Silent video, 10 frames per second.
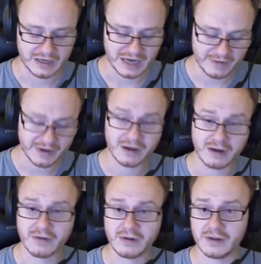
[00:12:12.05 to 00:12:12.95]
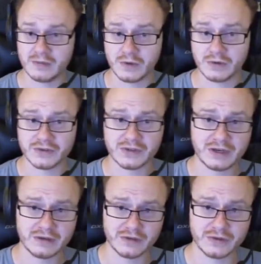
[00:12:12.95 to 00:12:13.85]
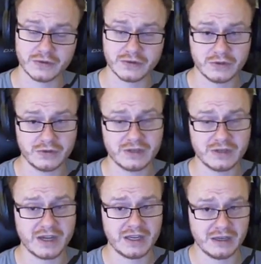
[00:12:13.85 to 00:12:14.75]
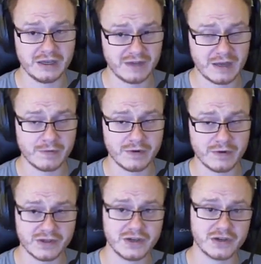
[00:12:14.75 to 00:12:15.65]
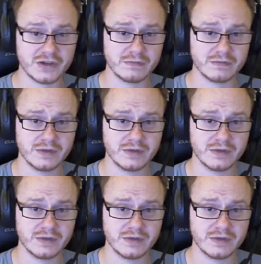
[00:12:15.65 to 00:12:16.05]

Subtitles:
Now I can convert the moles to kilojoules using my heat of vaporization.